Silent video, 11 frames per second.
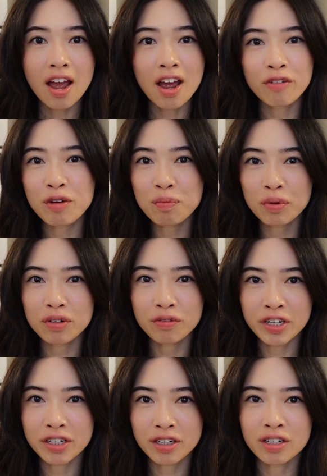every book
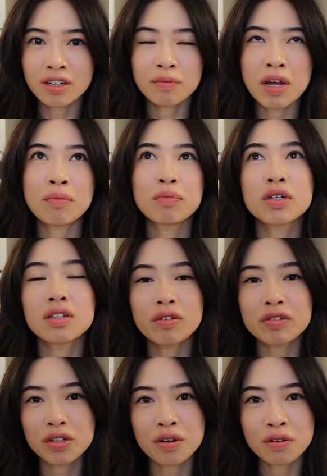reader and book
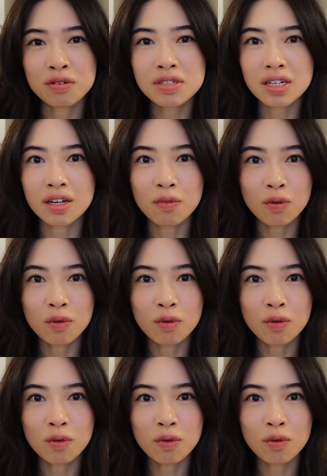lover knows, like,